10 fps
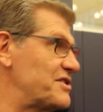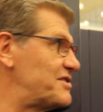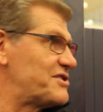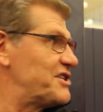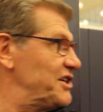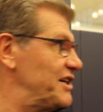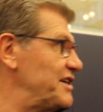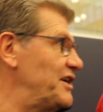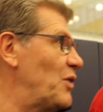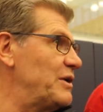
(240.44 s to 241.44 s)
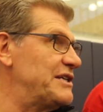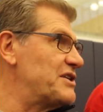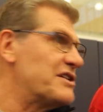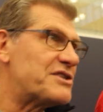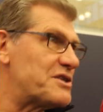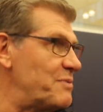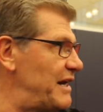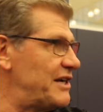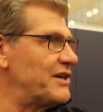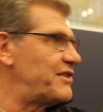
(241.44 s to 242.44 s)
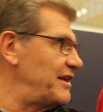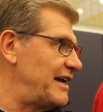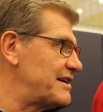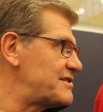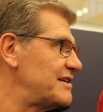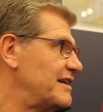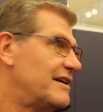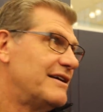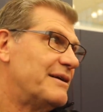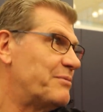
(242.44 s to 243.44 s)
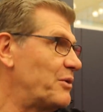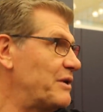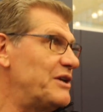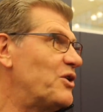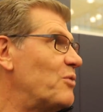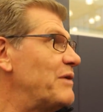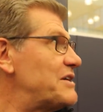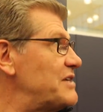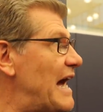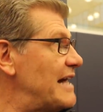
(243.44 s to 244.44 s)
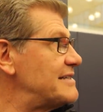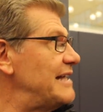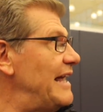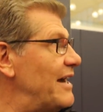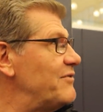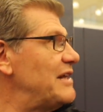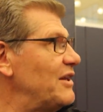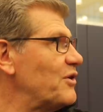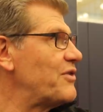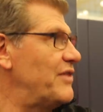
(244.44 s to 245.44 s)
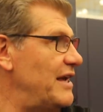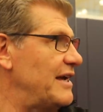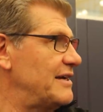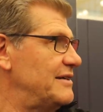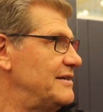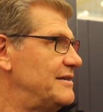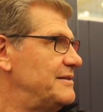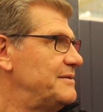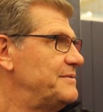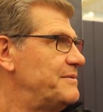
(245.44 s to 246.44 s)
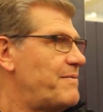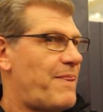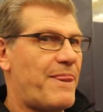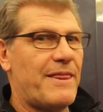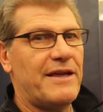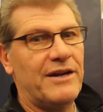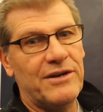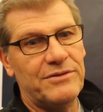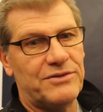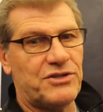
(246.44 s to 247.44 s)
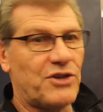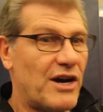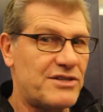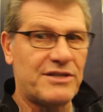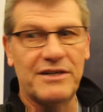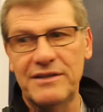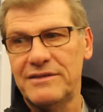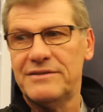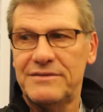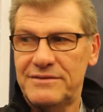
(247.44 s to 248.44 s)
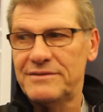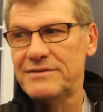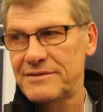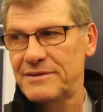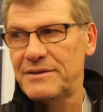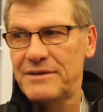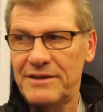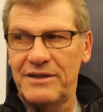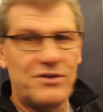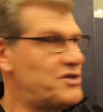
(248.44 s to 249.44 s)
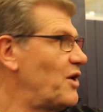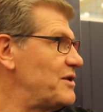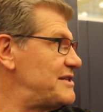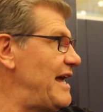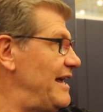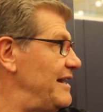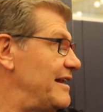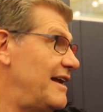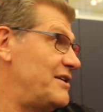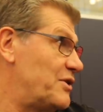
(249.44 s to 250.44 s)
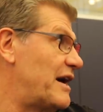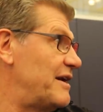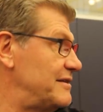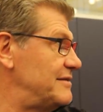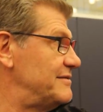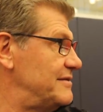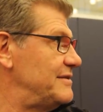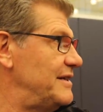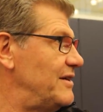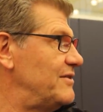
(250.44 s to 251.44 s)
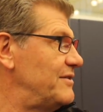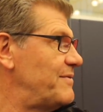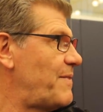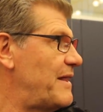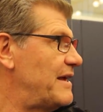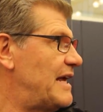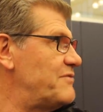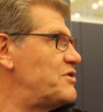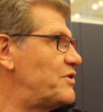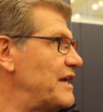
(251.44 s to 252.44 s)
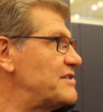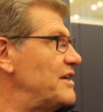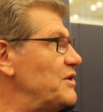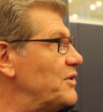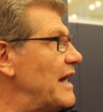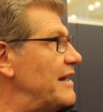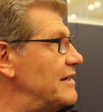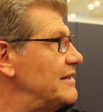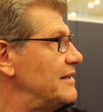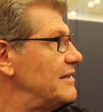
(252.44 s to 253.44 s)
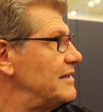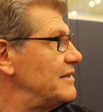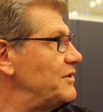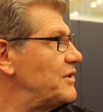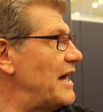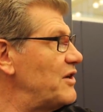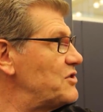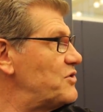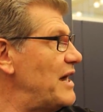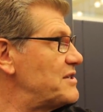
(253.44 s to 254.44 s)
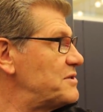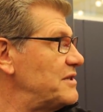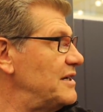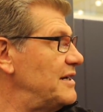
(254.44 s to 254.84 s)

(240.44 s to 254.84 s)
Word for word: just as good. You know, we did just as many good things. But when you don't make shots, every little thing, you know, starts to show its head, and, and you got to, you know, it gives you things that you got to you got to address. Um,